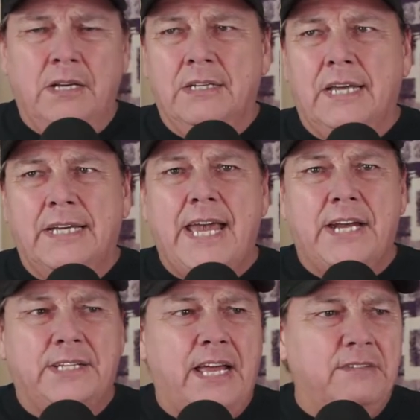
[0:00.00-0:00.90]
in
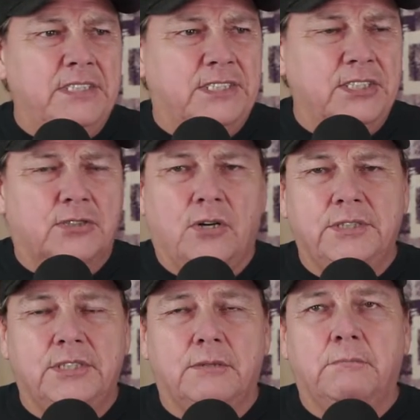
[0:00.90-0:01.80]
Canada, they have these things called
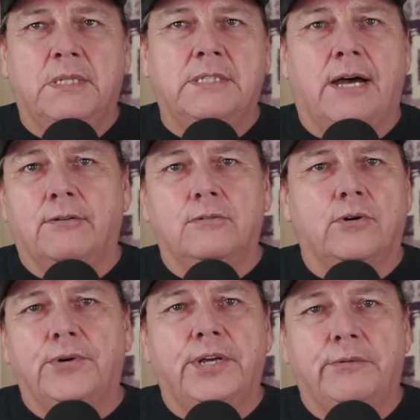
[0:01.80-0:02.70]
these McDonald
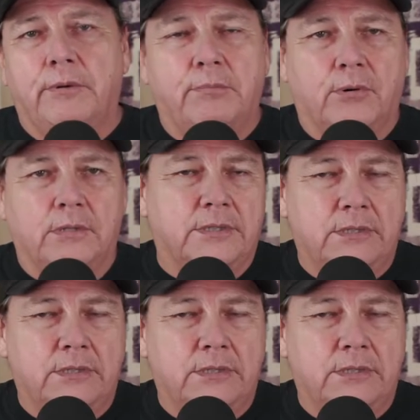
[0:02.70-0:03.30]
Laurier reports.